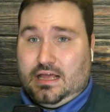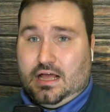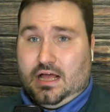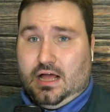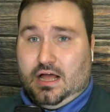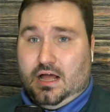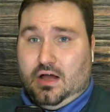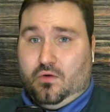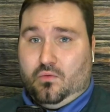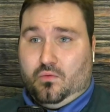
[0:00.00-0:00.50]

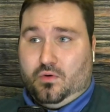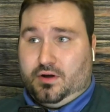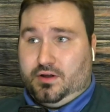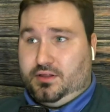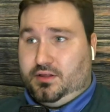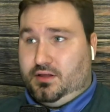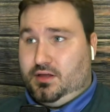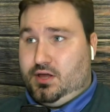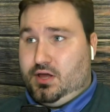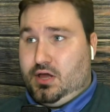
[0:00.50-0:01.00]
one
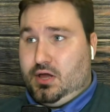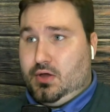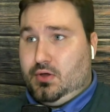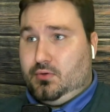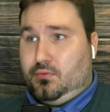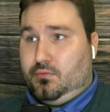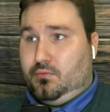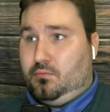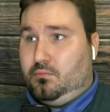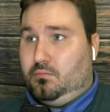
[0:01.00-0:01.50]
of
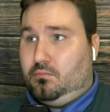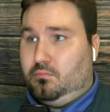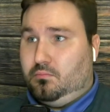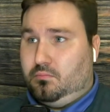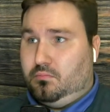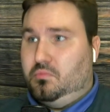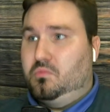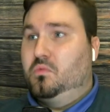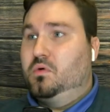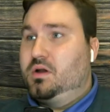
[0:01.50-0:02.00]

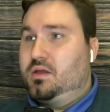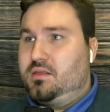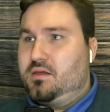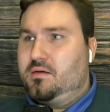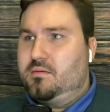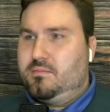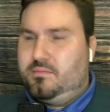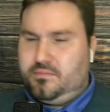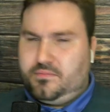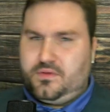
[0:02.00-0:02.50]

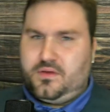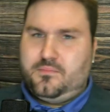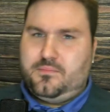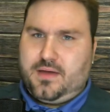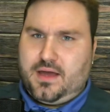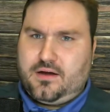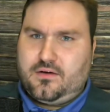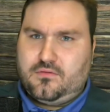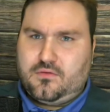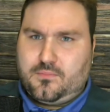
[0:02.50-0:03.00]
the
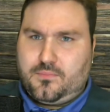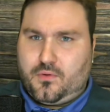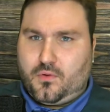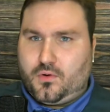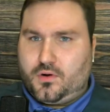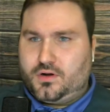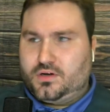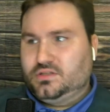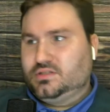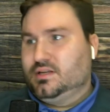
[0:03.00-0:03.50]
better
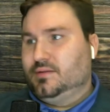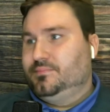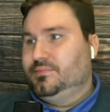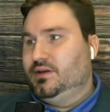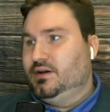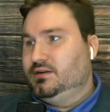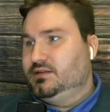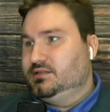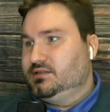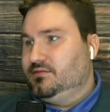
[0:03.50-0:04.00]
reporters up
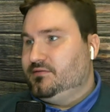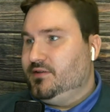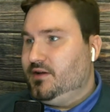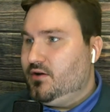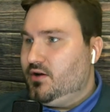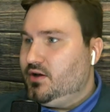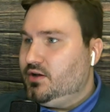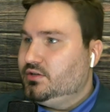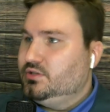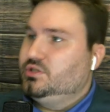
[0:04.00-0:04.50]
there, does a
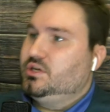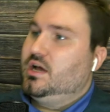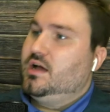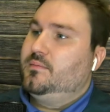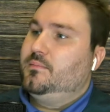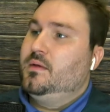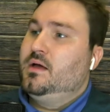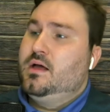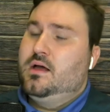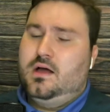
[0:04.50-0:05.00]
very good
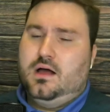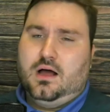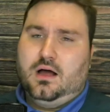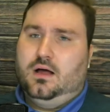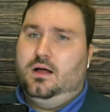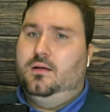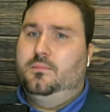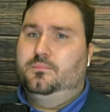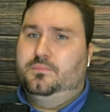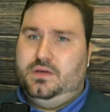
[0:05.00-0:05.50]
job.
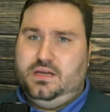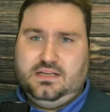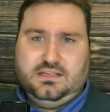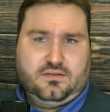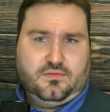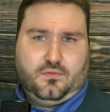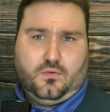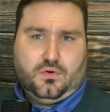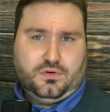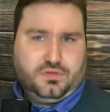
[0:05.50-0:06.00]
He's
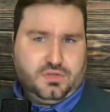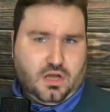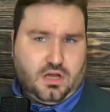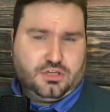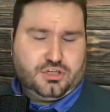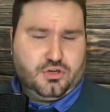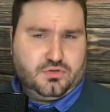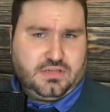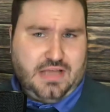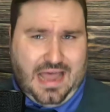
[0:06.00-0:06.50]
of course
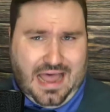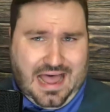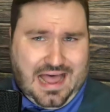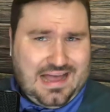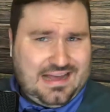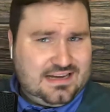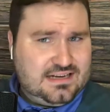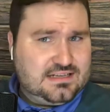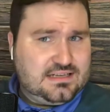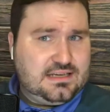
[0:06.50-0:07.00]
also
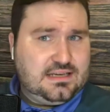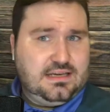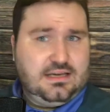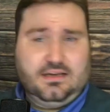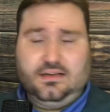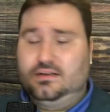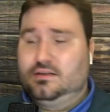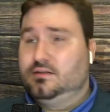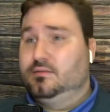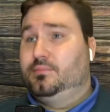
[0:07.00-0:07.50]
tagged
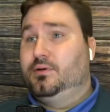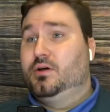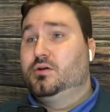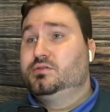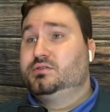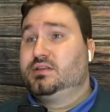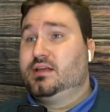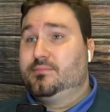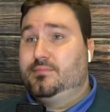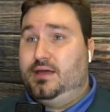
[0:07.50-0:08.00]
in the
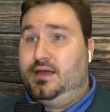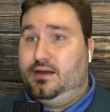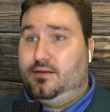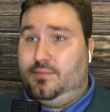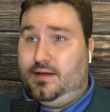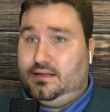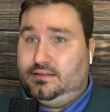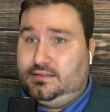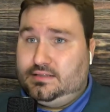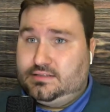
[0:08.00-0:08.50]
post I made
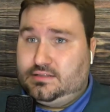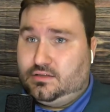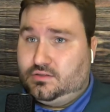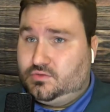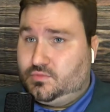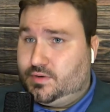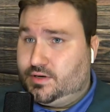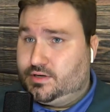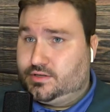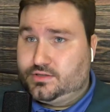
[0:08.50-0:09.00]
about this on
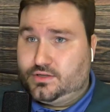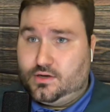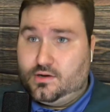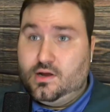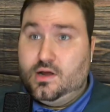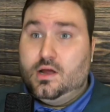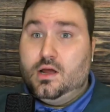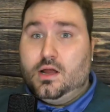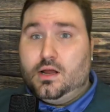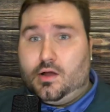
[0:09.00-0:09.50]
Twitter. So
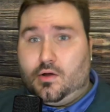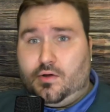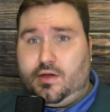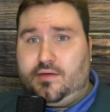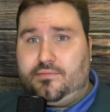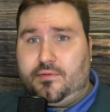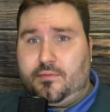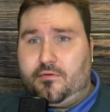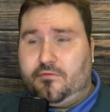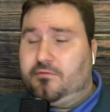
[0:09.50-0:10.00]
go
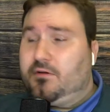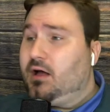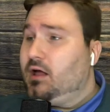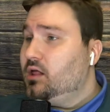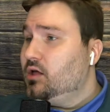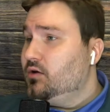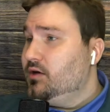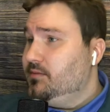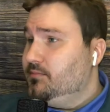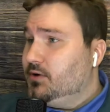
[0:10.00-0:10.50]
give him a
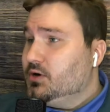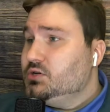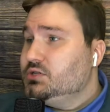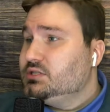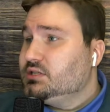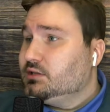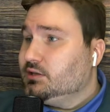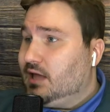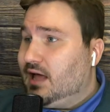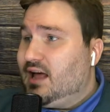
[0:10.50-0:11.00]
follow. He
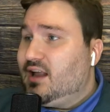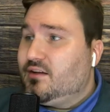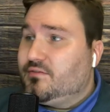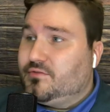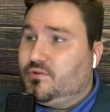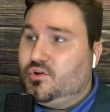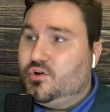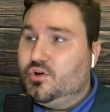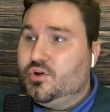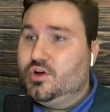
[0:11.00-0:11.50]
posts a lot
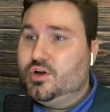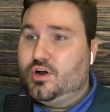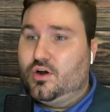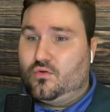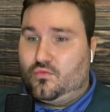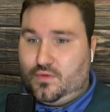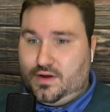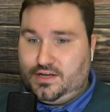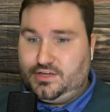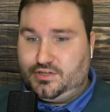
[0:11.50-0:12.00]
of good
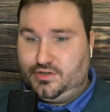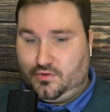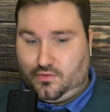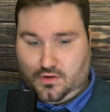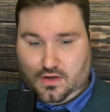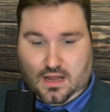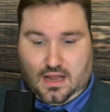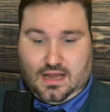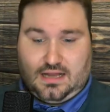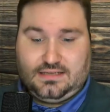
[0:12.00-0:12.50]
original
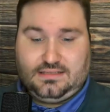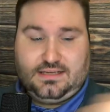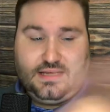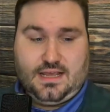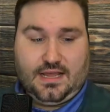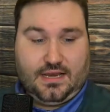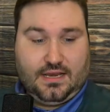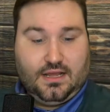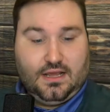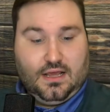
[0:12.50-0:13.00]

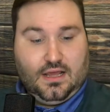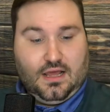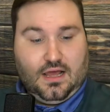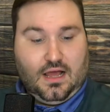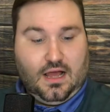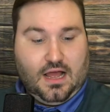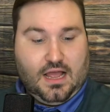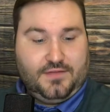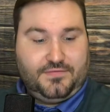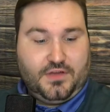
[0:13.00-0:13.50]
content.
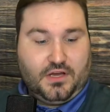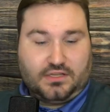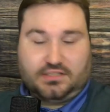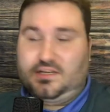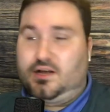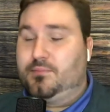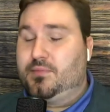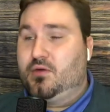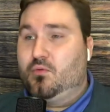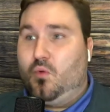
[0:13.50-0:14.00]
If y'all
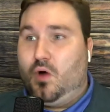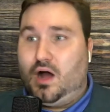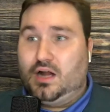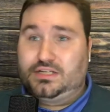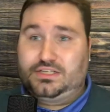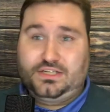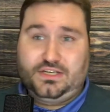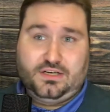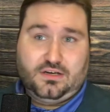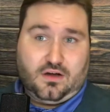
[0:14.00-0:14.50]
saw me
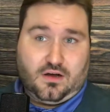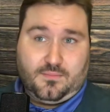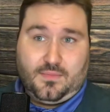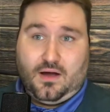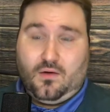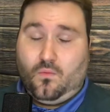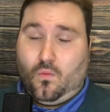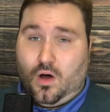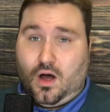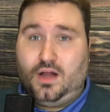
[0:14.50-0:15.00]
watching on
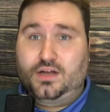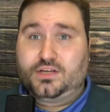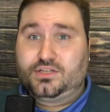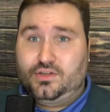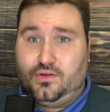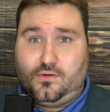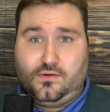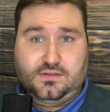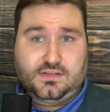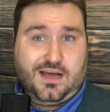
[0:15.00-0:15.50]
my watch
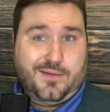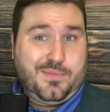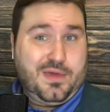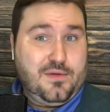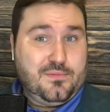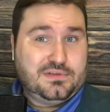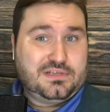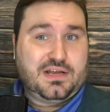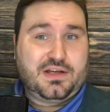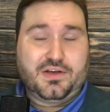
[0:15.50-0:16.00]
the whole time,
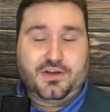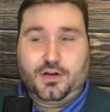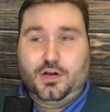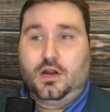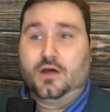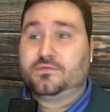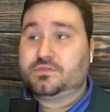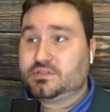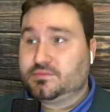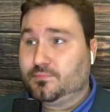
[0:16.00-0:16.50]
he was a good
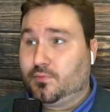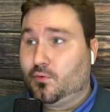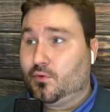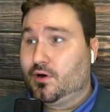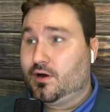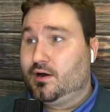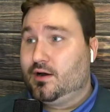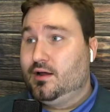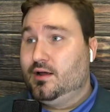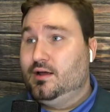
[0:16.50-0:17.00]
enough
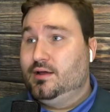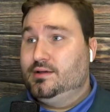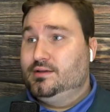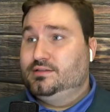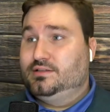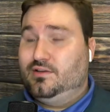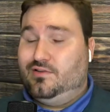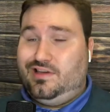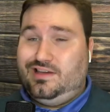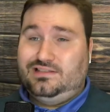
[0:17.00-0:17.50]
sport.
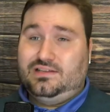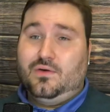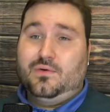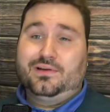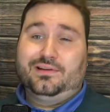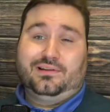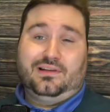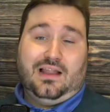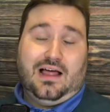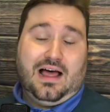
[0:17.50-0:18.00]
So he's
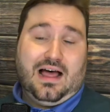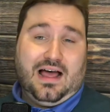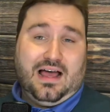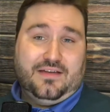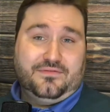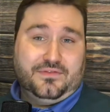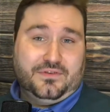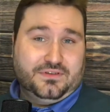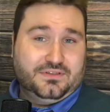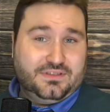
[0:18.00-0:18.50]
going
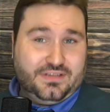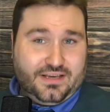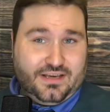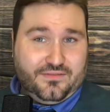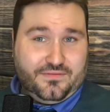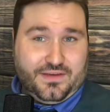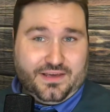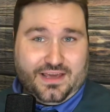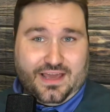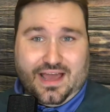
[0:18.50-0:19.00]
live on
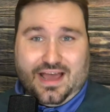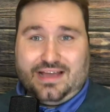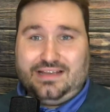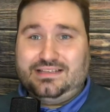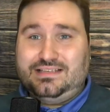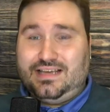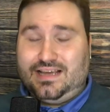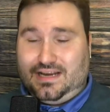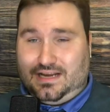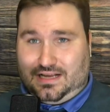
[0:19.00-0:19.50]
TV
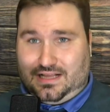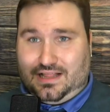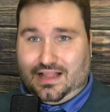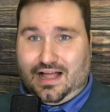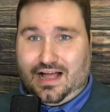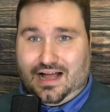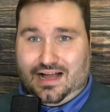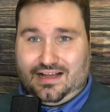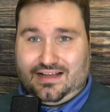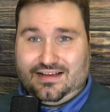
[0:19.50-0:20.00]
at 10
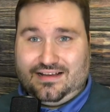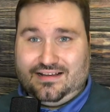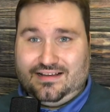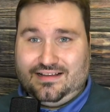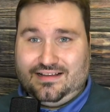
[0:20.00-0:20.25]
o'clock,